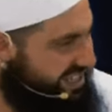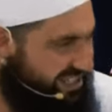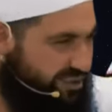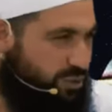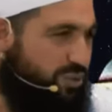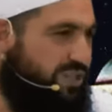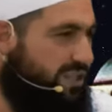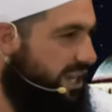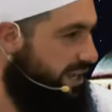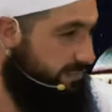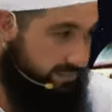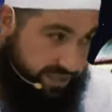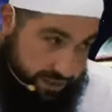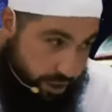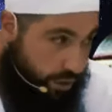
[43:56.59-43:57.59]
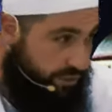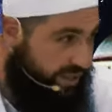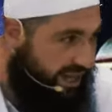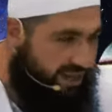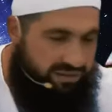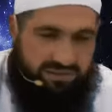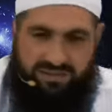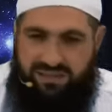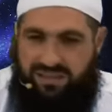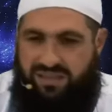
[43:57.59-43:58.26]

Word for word: there's good times, no doubt.